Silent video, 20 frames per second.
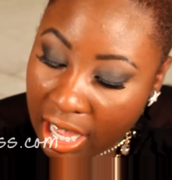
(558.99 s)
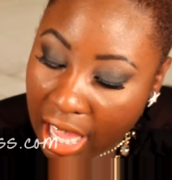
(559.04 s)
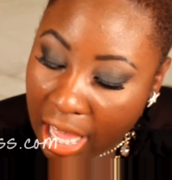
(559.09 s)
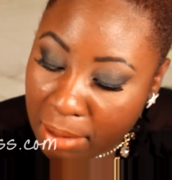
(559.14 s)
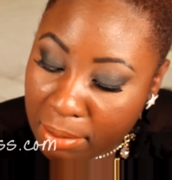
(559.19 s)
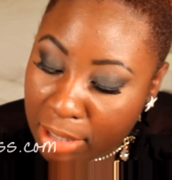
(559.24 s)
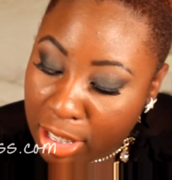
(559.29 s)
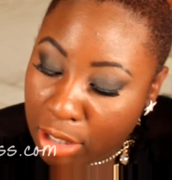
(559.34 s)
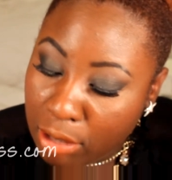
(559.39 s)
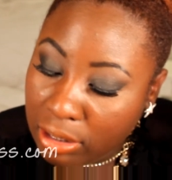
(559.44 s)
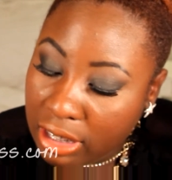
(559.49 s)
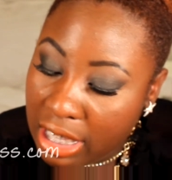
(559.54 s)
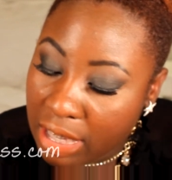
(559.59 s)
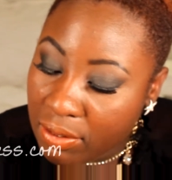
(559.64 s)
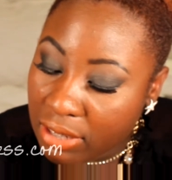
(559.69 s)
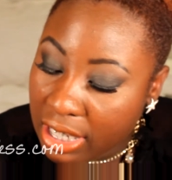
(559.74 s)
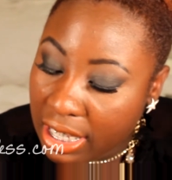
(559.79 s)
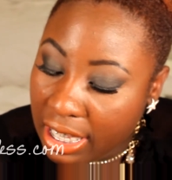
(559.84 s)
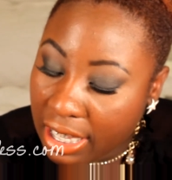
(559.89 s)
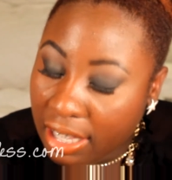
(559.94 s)
I mean, you
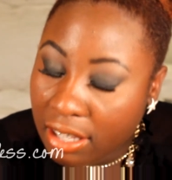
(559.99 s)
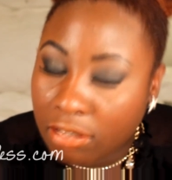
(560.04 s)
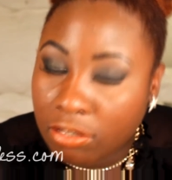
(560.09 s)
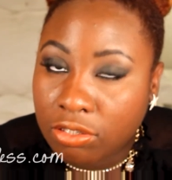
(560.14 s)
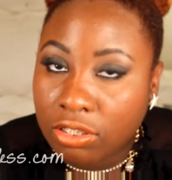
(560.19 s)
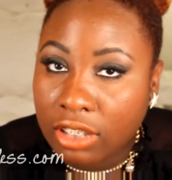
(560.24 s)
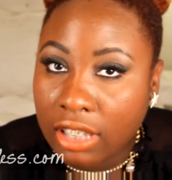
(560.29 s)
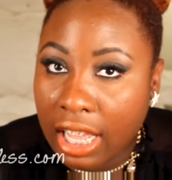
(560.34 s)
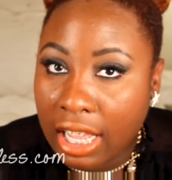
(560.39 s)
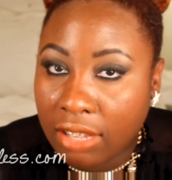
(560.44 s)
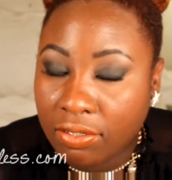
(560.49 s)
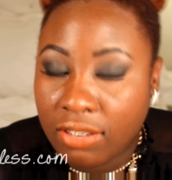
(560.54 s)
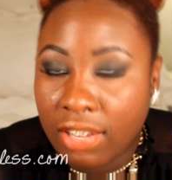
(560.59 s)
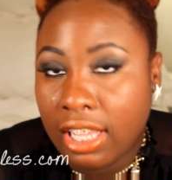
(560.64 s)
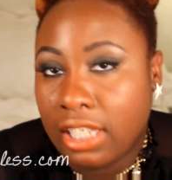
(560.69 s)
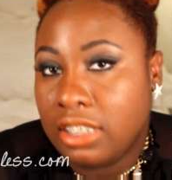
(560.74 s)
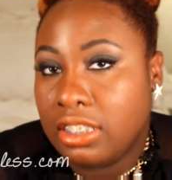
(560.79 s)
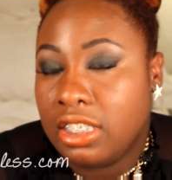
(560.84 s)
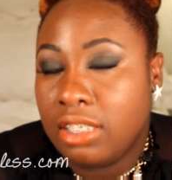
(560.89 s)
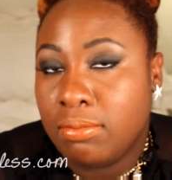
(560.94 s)
leave it in for like
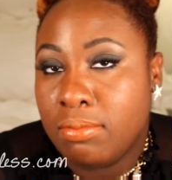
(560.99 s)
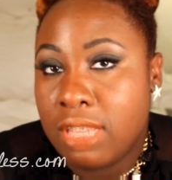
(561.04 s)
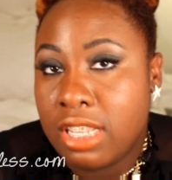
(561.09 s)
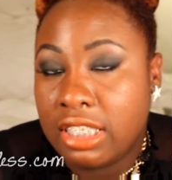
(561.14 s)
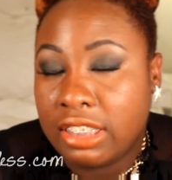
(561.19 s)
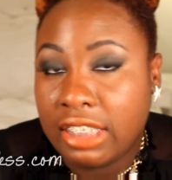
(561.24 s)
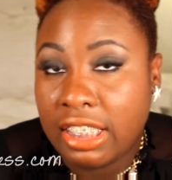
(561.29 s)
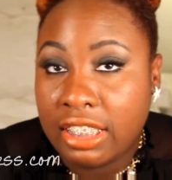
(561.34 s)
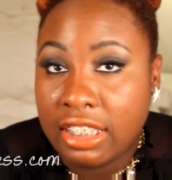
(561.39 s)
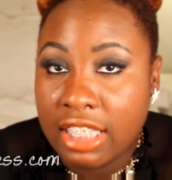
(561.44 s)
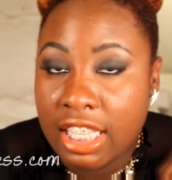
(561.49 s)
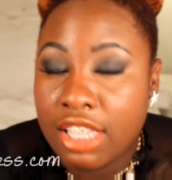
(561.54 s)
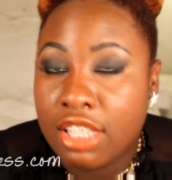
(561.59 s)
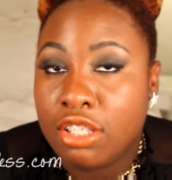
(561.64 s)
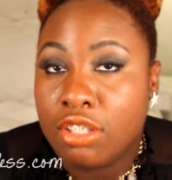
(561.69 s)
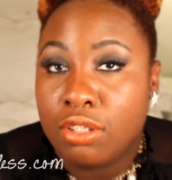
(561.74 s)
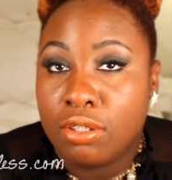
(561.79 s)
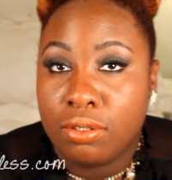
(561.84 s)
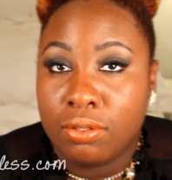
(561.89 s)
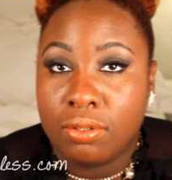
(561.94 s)
5 to 10 minutes and
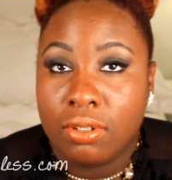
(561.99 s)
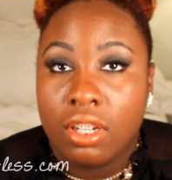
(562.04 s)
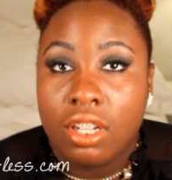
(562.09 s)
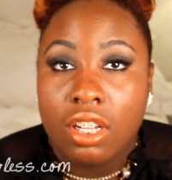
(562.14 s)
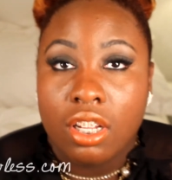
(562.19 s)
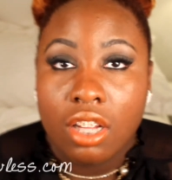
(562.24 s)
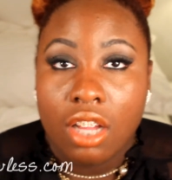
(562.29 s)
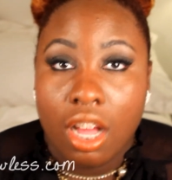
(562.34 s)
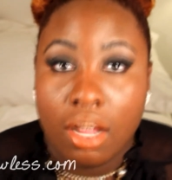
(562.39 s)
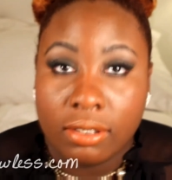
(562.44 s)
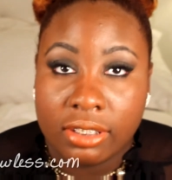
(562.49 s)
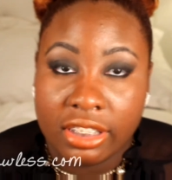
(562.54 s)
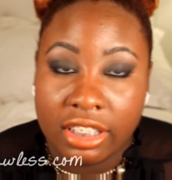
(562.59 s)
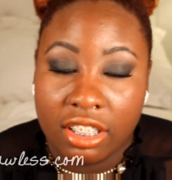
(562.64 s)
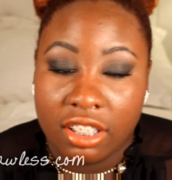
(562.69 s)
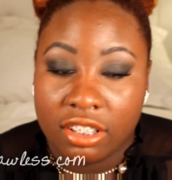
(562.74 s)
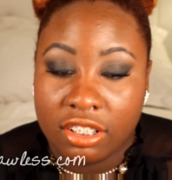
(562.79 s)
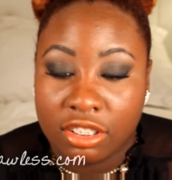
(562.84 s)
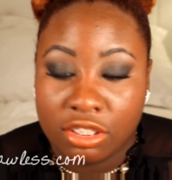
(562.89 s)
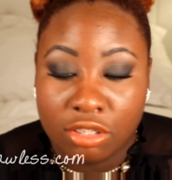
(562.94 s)
then you set
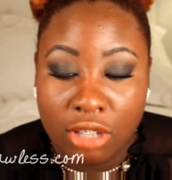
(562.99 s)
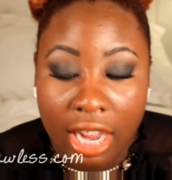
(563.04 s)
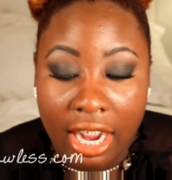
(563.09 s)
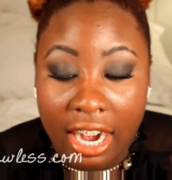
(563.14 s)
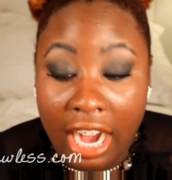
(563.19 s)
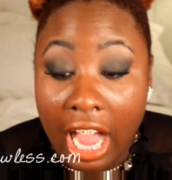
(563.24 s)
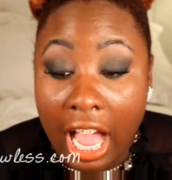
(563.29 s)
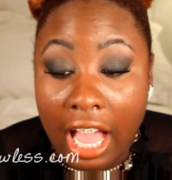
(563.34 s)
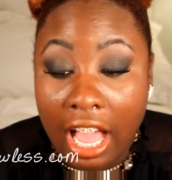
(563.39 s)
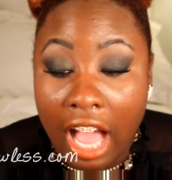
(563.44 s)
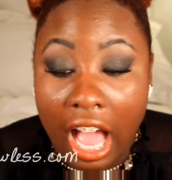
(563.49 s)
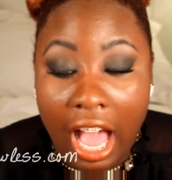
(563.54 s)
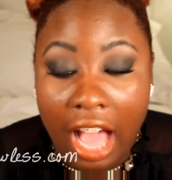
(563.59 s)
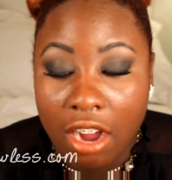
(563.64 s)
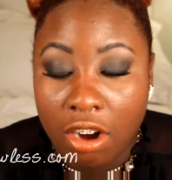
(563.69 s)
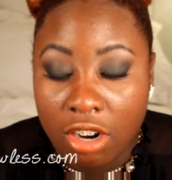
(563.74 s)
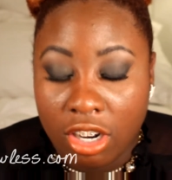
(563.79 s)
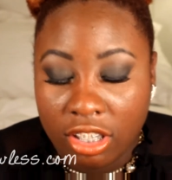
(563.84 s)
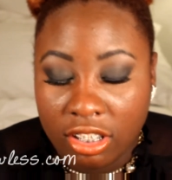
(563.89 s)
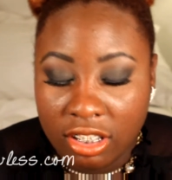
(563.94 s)
it under the dryer
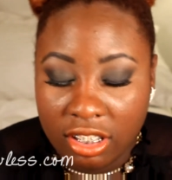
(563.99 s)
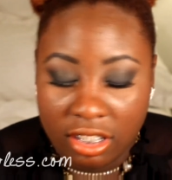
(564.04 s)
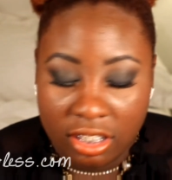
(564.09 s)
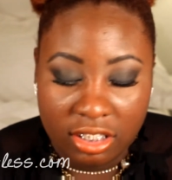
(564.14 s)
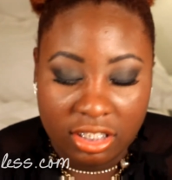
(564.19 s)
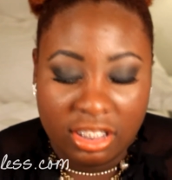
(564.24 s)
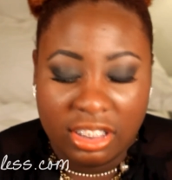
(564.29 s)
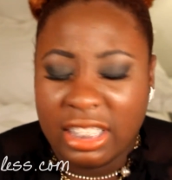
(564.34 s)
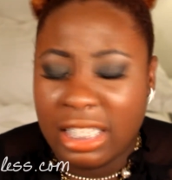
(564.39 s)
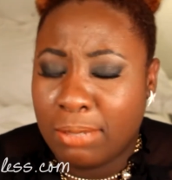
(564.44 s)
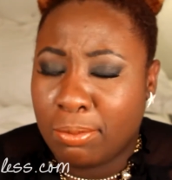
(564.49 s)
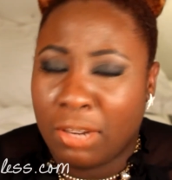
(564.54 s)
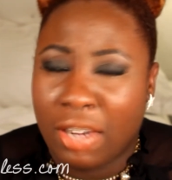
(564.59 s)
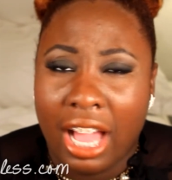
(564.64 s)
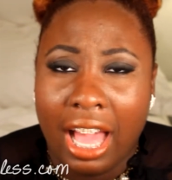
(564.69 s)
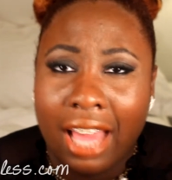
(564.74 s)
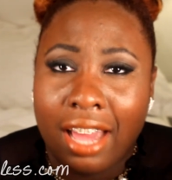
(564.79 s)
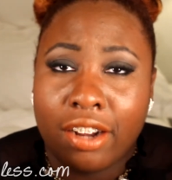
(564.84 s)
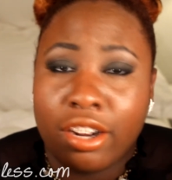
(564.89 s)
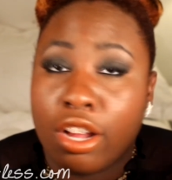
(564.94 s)
or the
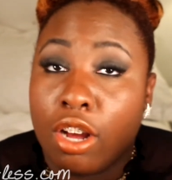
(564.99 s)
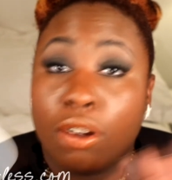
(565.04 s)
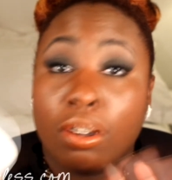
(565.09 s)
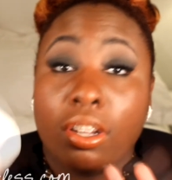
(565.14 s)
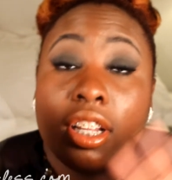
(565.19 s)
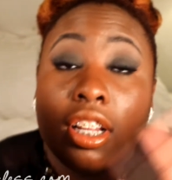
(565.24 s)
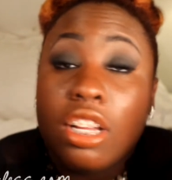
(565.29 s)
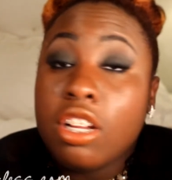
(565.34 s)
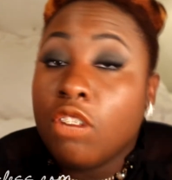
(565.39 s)
steamer. I don't know.